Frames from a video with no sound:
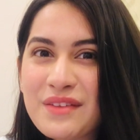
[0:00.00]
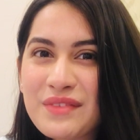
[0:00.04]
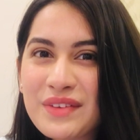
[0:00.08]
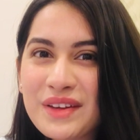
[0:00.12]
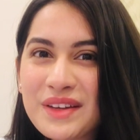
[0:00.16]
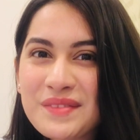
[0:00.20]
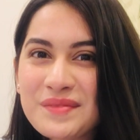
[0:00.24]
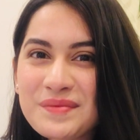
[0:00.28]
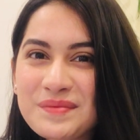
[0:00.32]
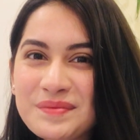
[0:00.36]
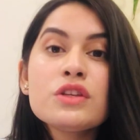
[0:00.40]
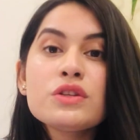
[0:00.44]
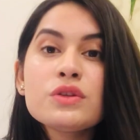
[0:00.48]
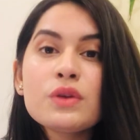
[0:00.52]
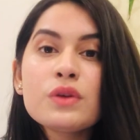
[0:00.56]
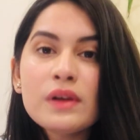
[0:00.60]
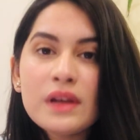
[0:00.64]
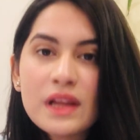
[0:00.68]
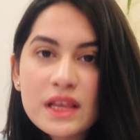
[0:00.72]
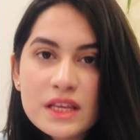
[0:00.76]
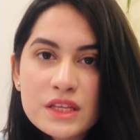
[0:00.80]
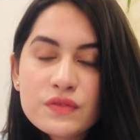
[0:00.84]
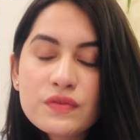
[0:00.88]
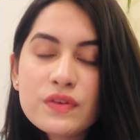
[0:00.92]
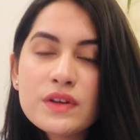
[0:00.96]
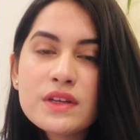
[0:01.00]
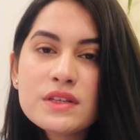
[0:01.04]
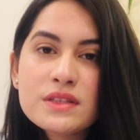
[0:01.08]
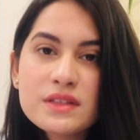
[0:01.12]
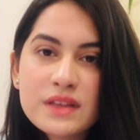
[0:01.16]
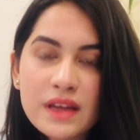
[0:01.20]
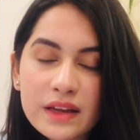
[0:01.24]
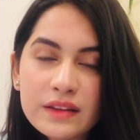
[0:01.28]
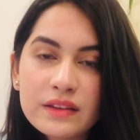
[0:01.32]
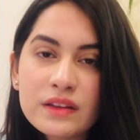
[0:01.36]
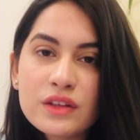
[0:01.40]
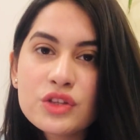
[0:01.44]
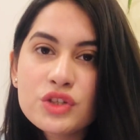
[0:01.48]
in. So let's first
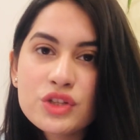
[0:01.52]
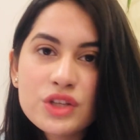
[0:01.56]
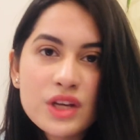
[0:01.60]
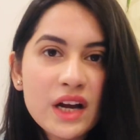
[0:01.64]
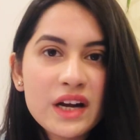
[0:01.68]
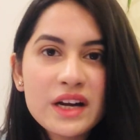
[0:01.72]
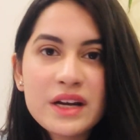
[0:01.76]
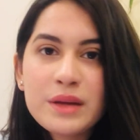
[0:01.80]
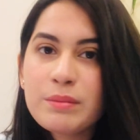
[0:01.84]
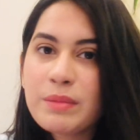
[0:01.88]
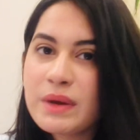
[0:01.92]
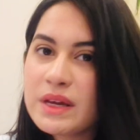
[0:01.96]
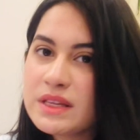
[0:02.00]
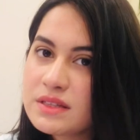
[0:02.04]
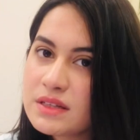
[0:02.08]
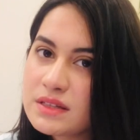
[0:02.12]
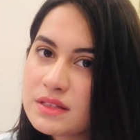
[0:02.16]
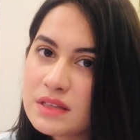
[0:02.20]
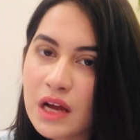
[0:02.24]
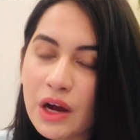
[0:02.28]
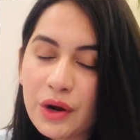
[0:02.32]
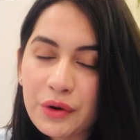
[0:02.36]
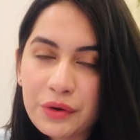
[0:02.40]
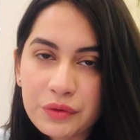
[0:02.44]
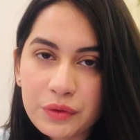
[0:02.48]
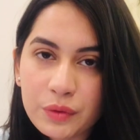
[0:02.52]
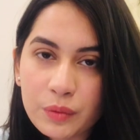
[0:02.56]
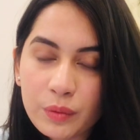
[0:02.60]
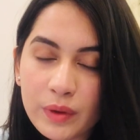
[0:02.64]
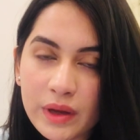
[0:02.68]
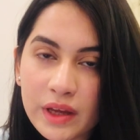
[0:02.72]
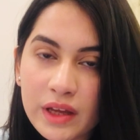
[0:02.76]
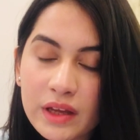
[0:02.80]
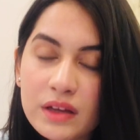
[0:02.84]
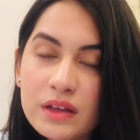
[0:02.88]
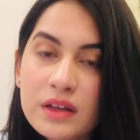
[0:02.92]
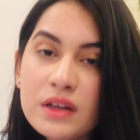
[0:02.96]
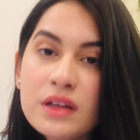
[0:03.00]
get the GRE basics out of the way.